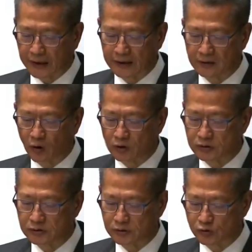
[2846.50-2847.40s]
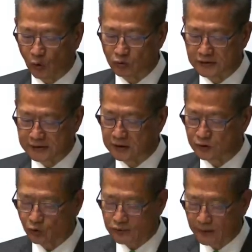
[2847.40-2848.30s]
Hong Kong has always
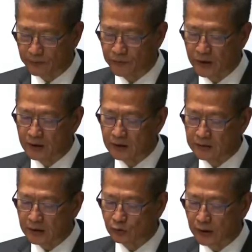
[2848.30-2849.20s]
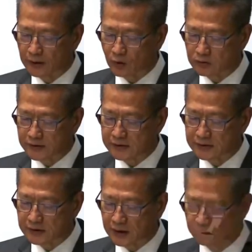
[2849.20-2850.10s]
been an offshore financing center for
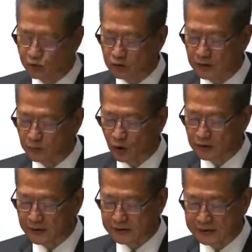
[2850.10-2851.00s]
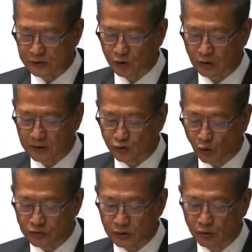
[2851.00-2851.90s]
mainland enterprises and an important
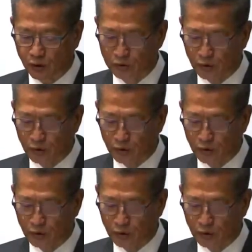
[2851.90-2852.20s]
conduit